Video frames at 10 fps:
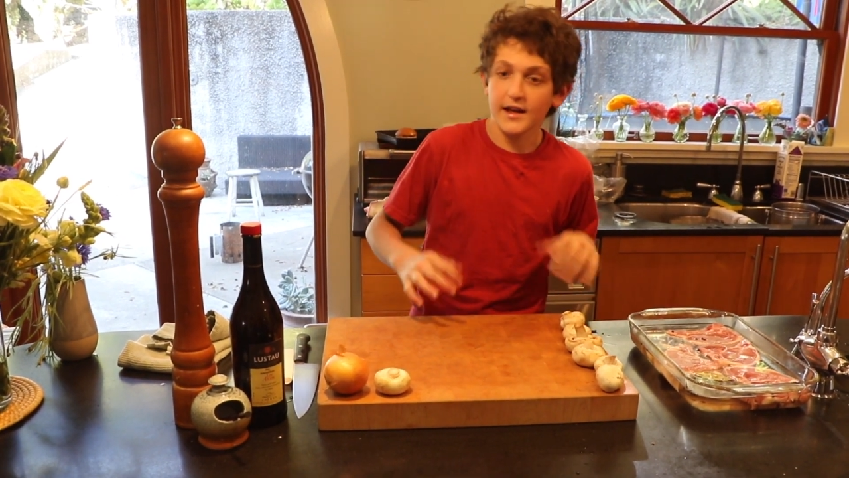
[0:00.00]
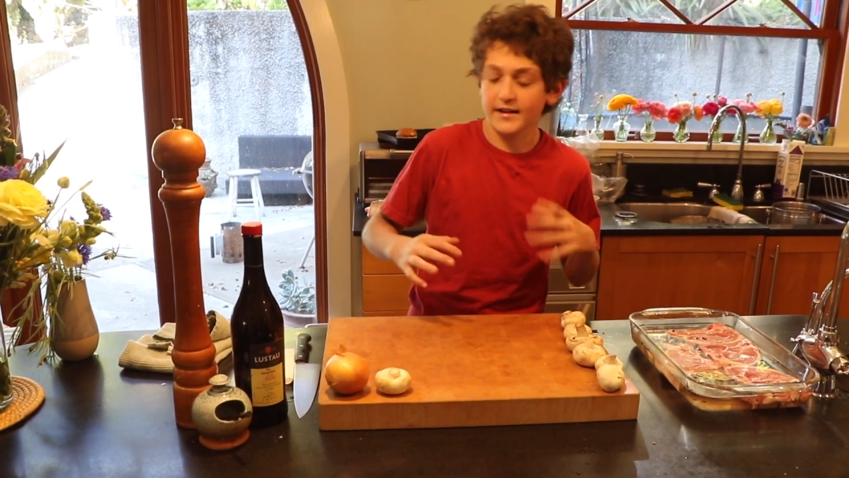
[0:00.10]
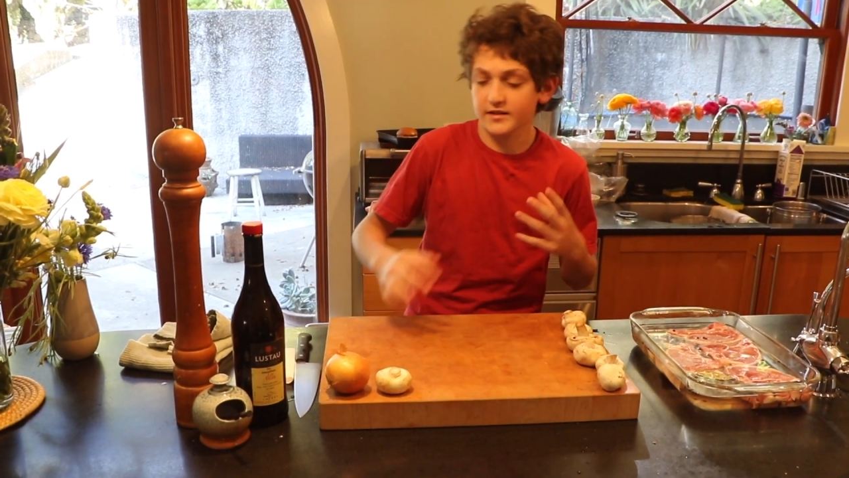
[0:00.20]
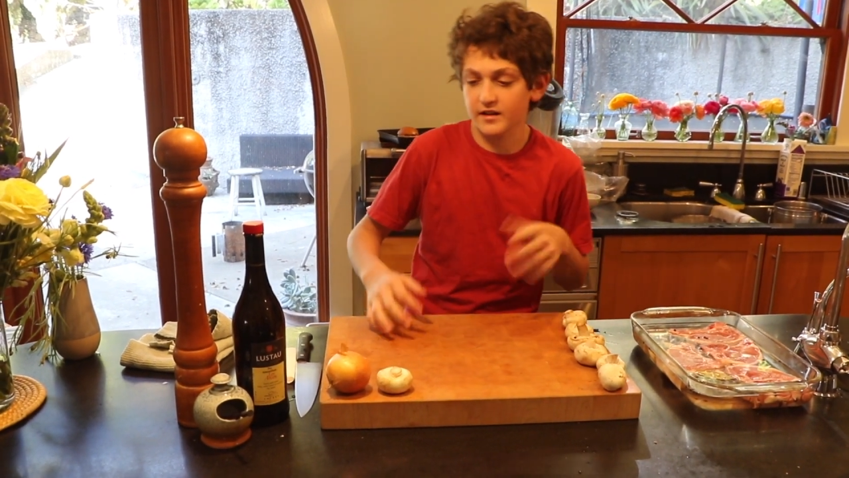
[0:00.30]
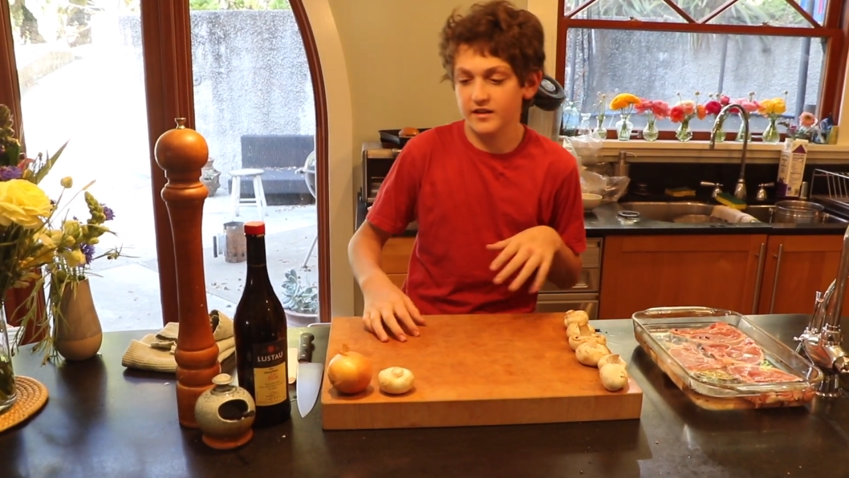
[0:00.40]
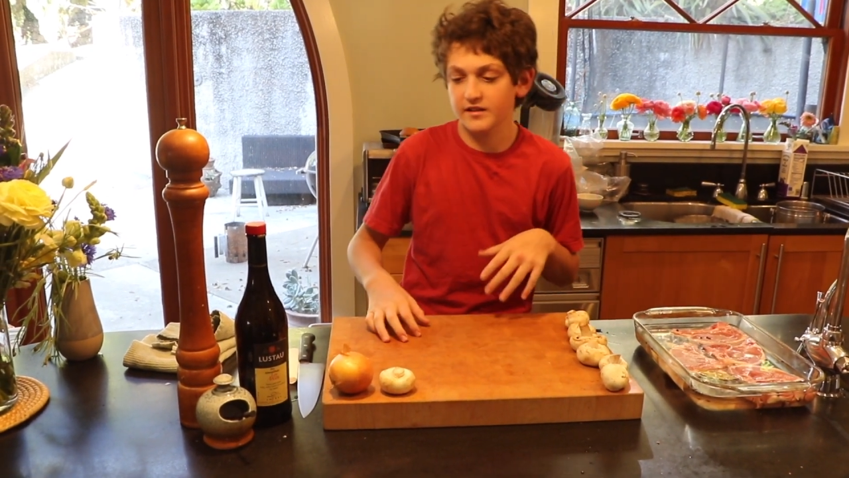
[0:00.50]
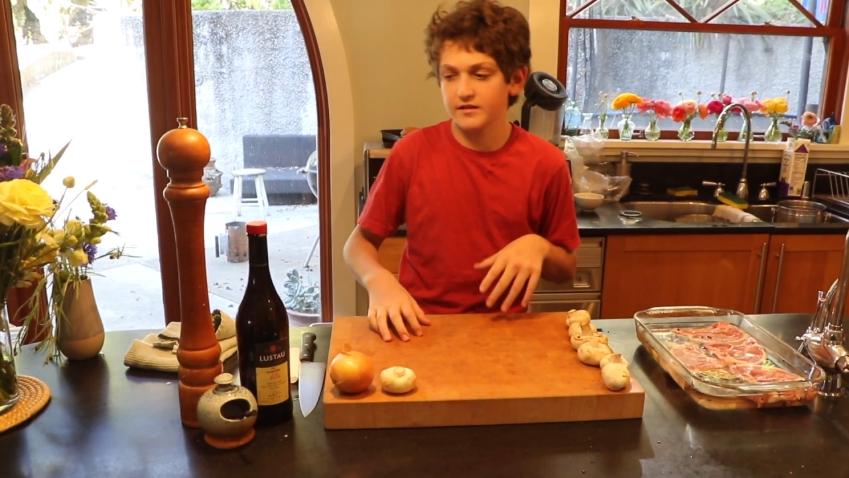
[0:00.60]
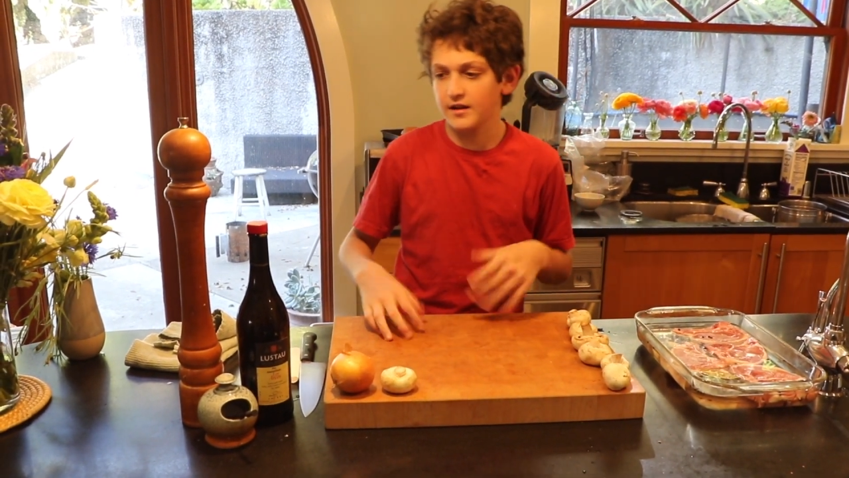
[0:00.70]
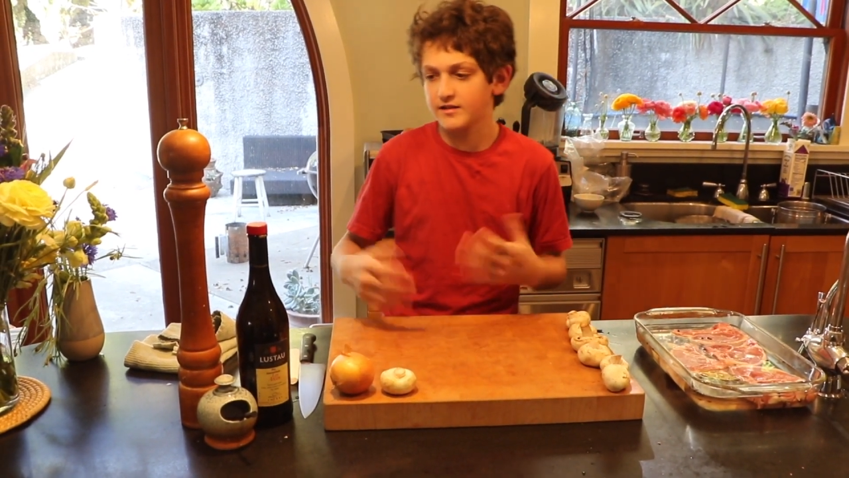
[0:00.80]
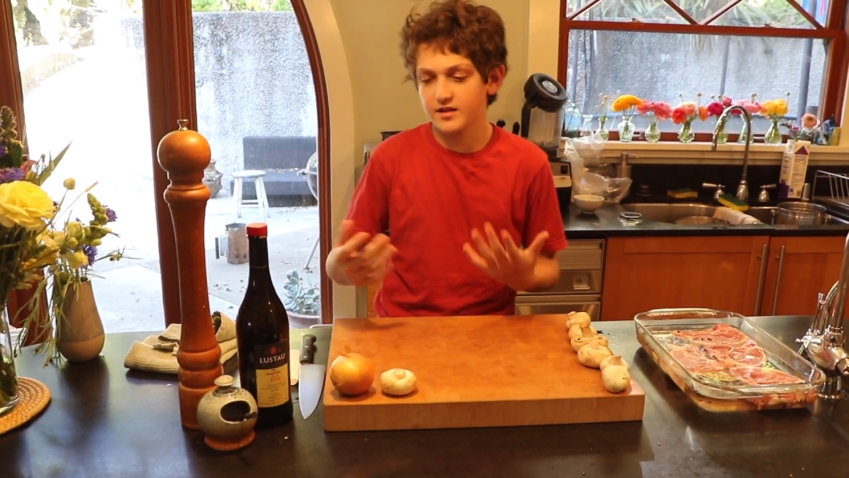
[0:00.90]
It's
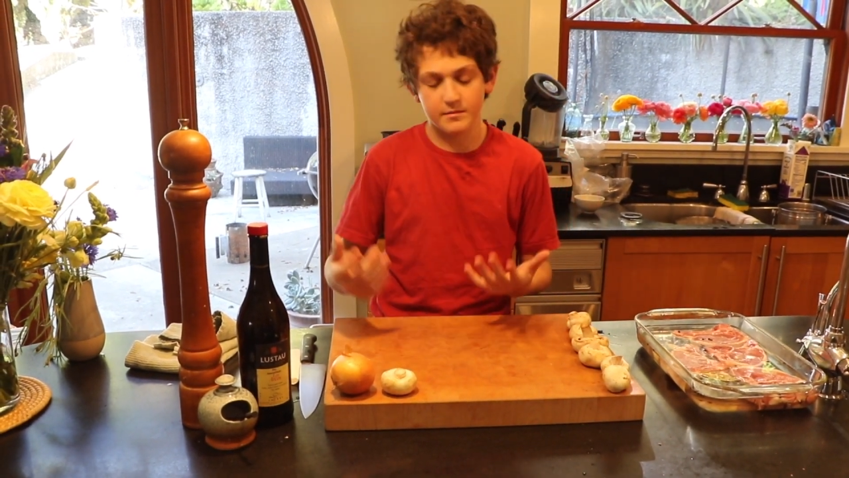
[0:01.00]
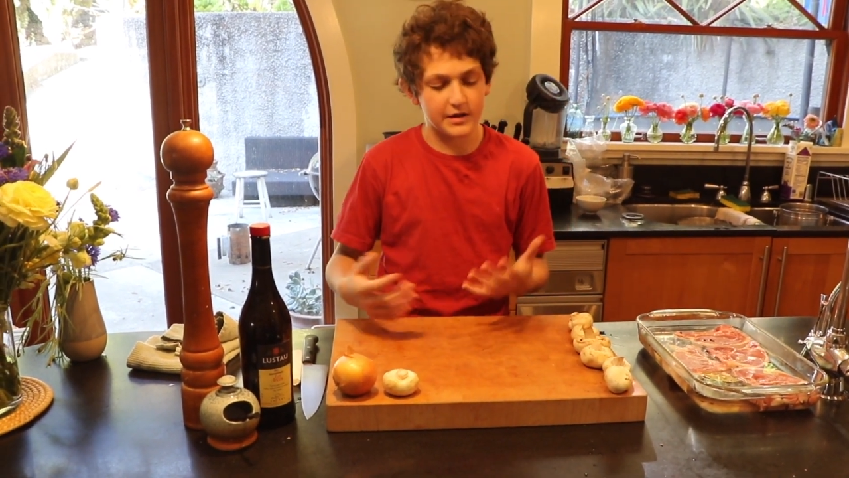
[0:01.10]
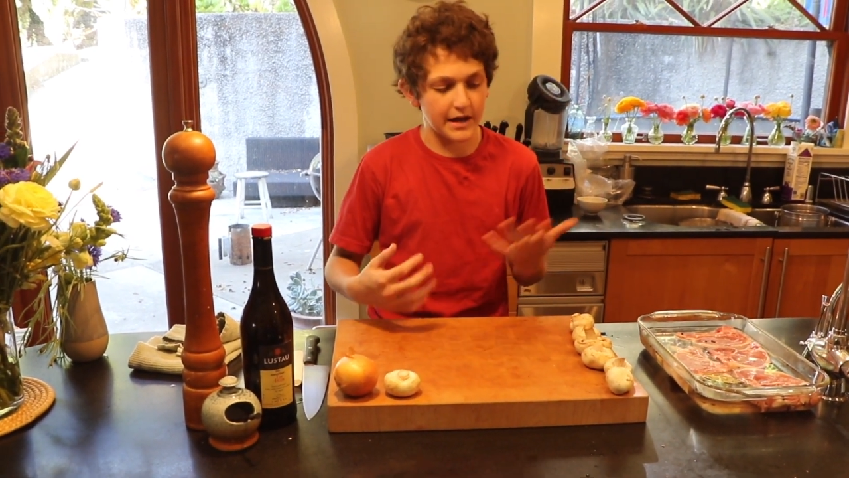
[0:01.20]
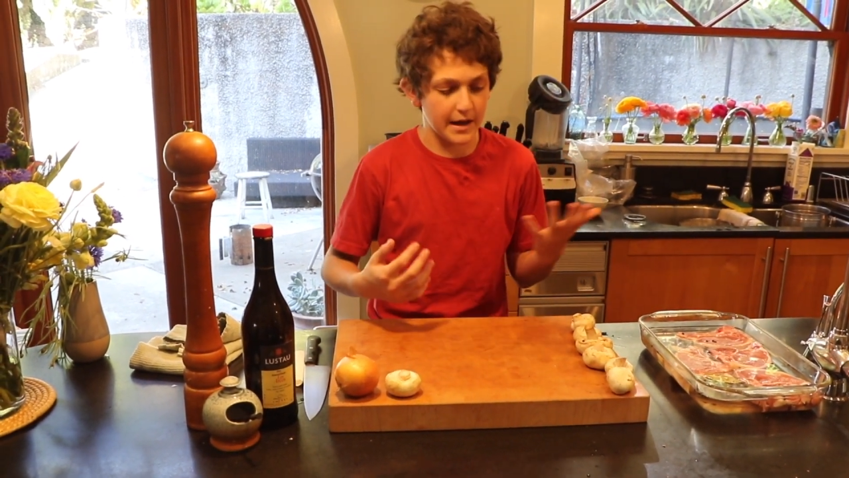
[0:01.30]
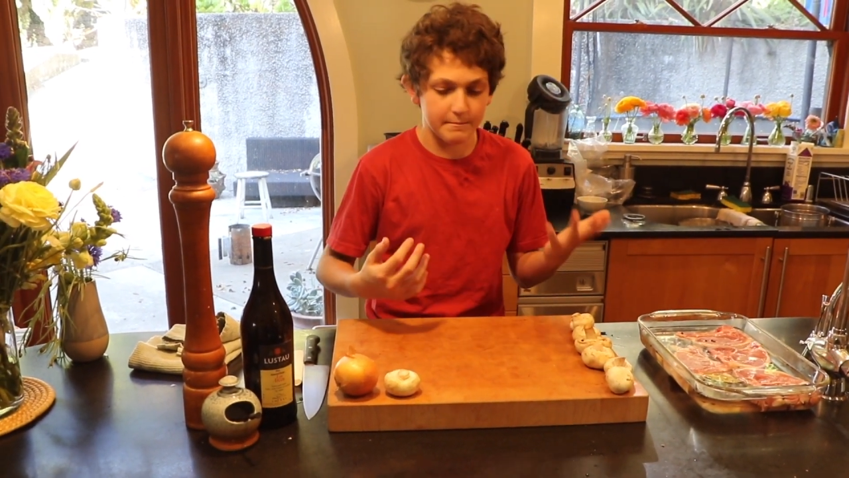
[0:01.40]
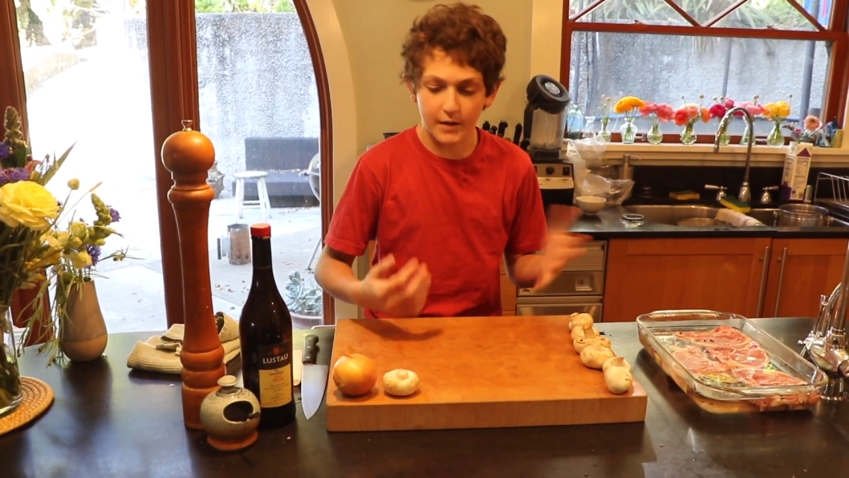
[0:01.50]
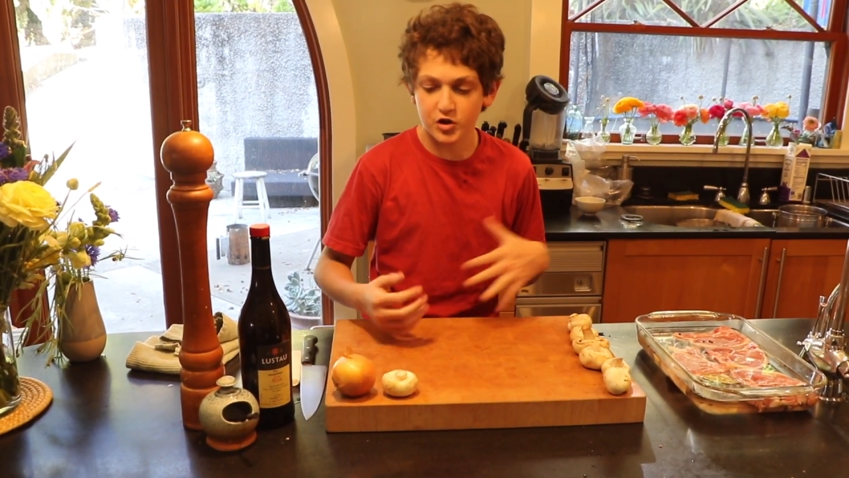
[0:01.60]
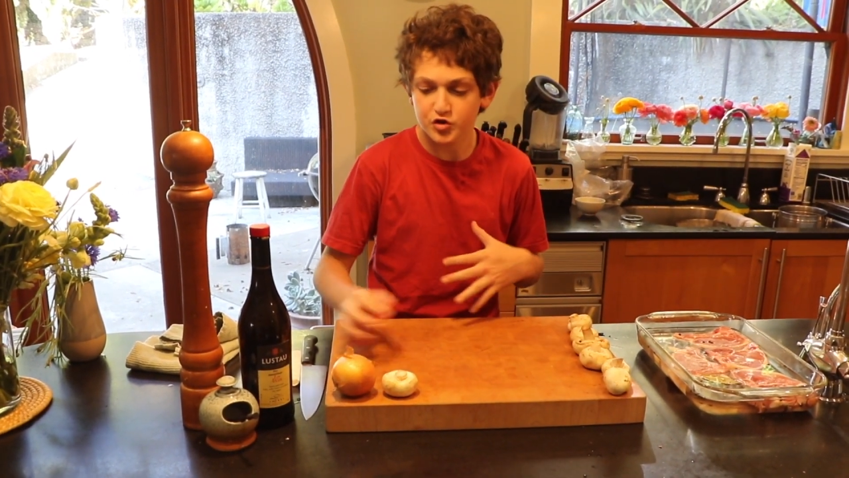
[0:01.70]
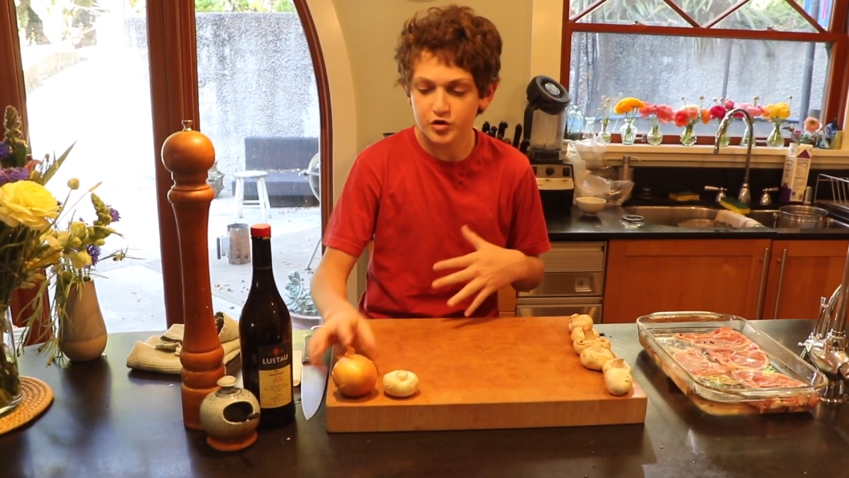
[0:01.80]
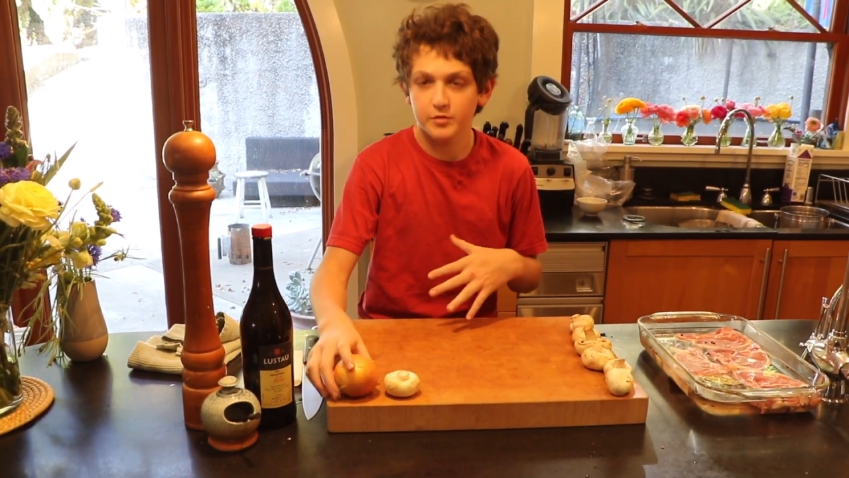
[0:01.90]
gonna be a
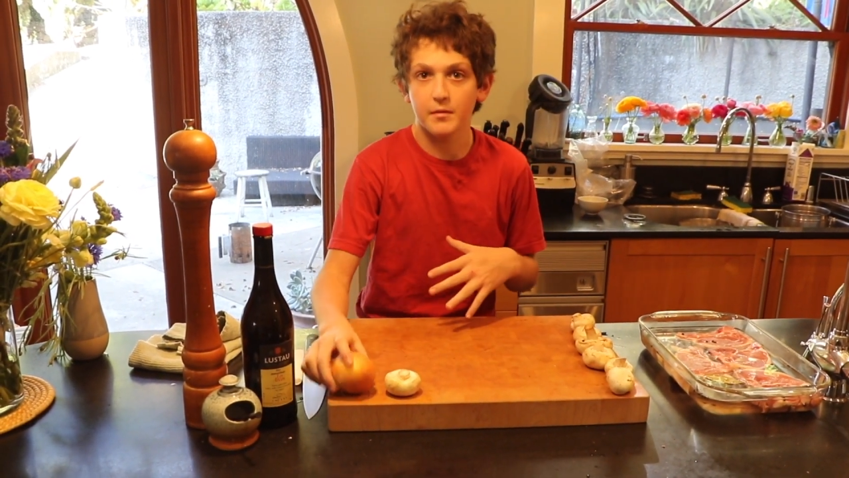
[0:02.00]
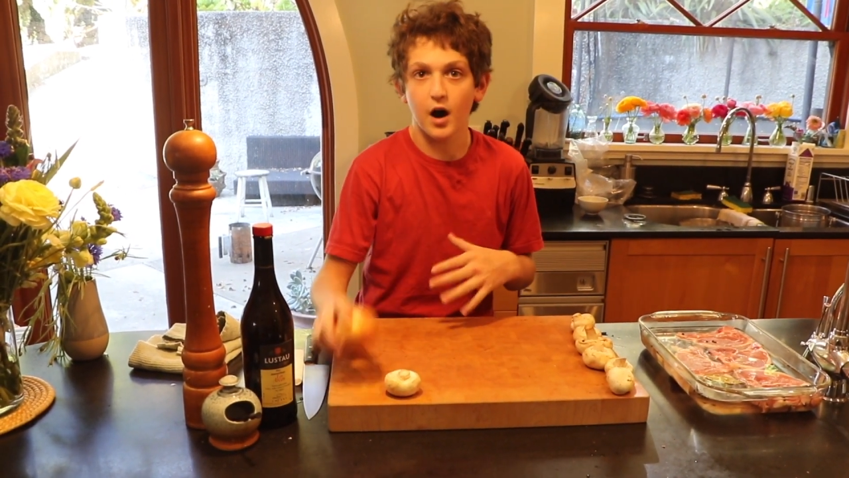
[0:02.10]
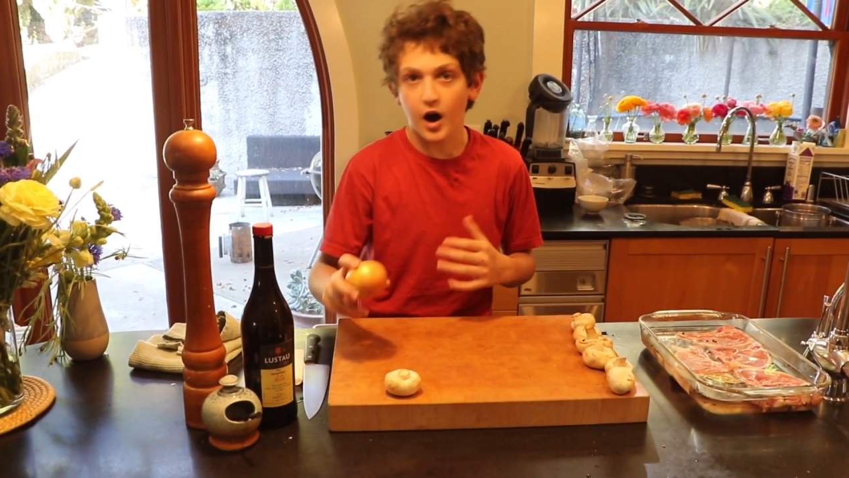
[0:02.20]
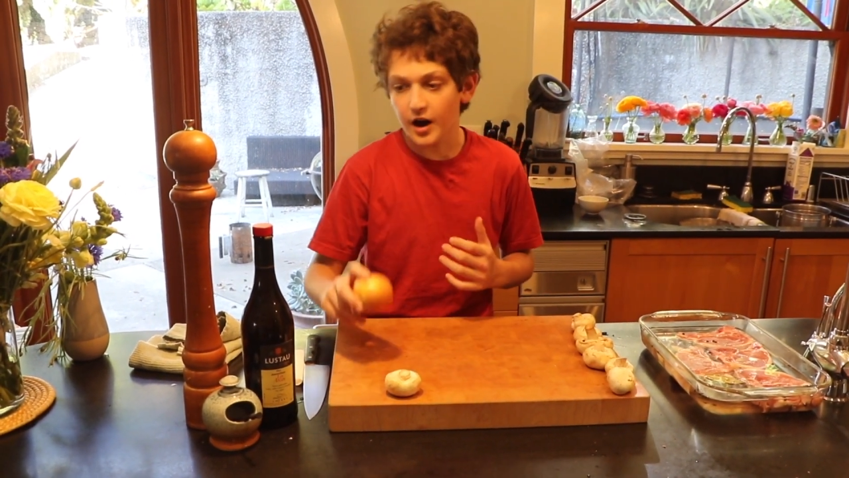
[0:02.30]
mushroom